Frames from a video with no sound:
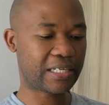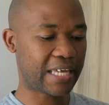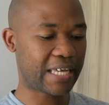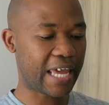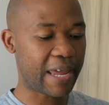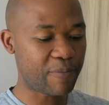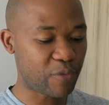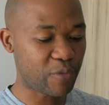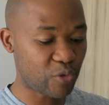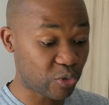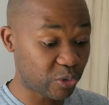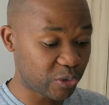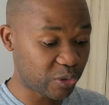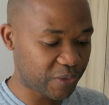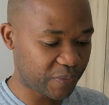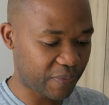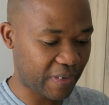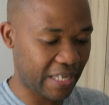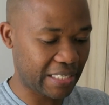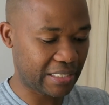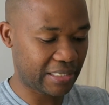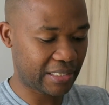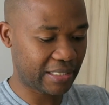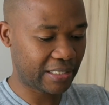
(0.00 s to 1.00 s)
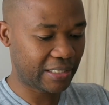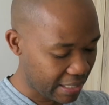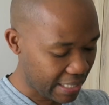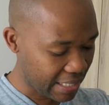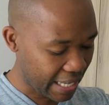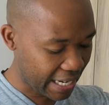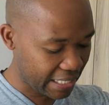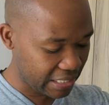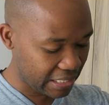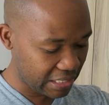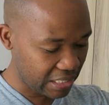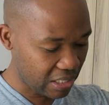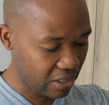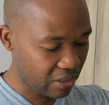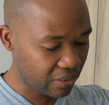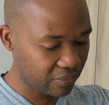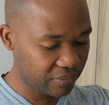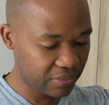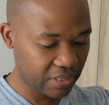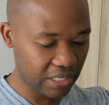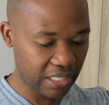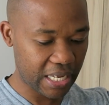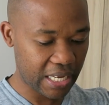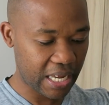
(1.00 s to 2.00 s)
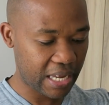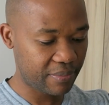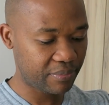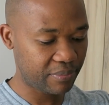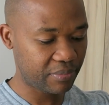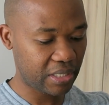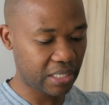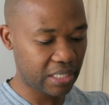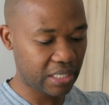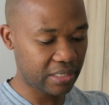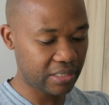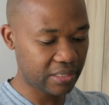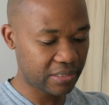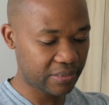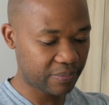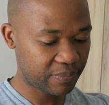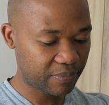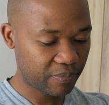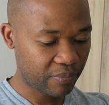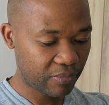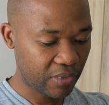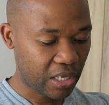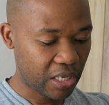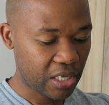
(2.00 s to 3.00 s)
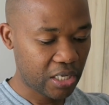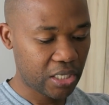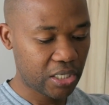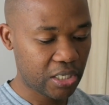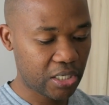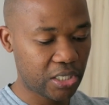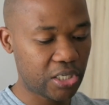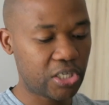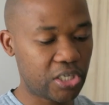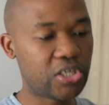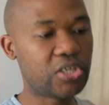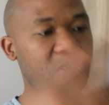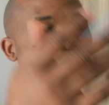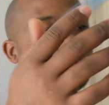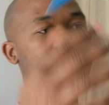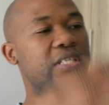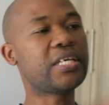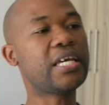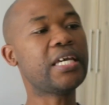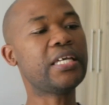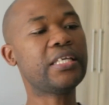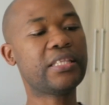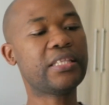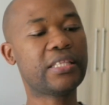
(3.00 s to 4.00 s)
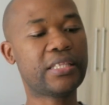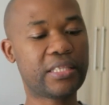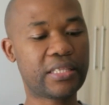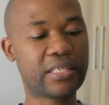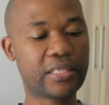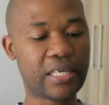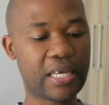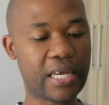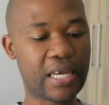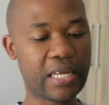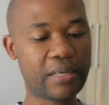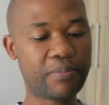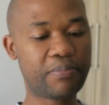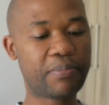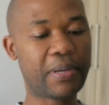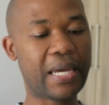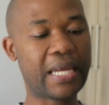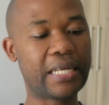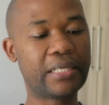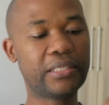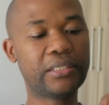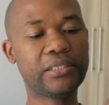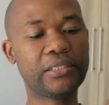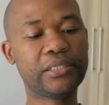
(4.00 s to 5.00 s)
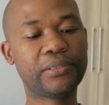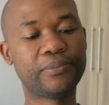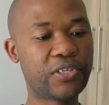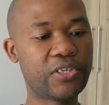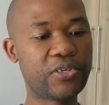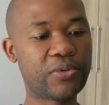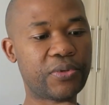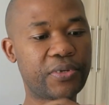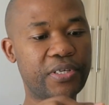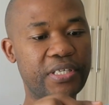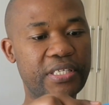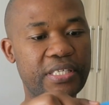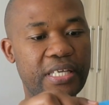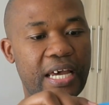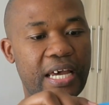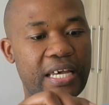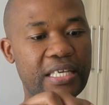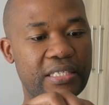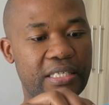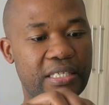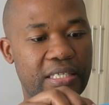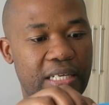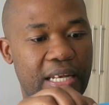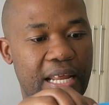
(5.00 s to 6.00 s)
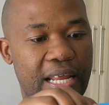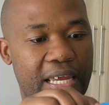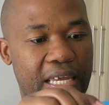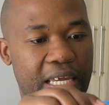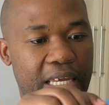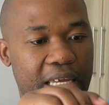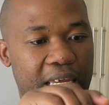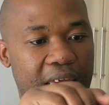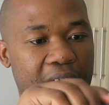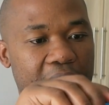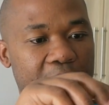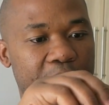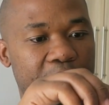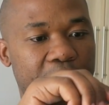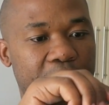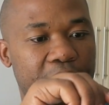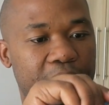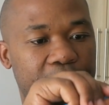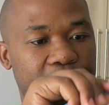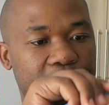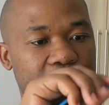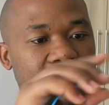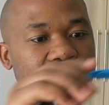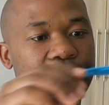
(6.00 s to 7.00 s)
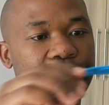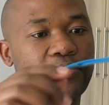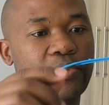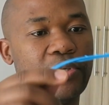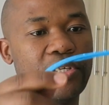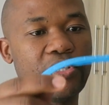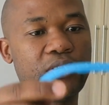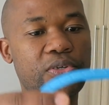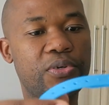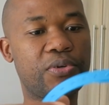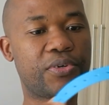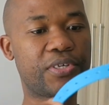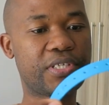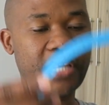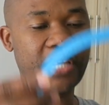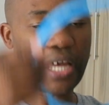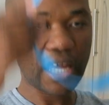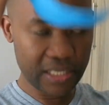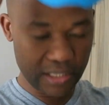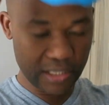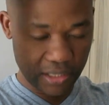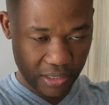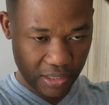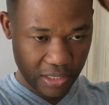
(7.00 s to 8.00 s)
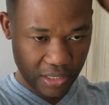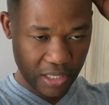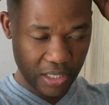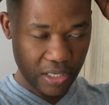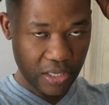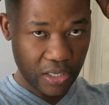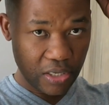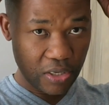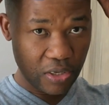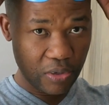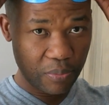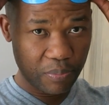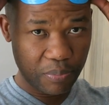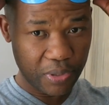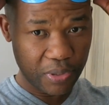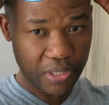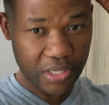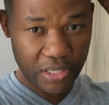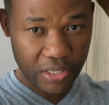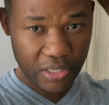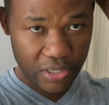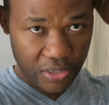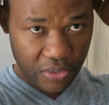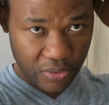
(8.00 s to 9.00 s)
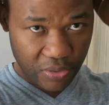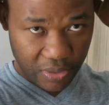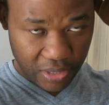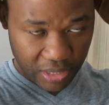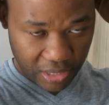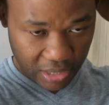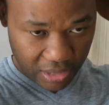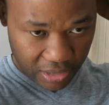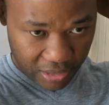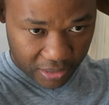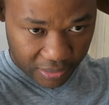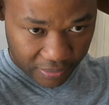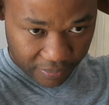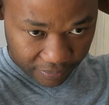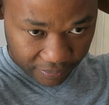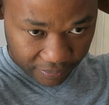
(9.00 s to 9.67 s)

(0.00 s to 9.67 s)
Game rules first. The idea of the game is you take the headband, you resize it like a cap. Once you resize it, you put it in your head.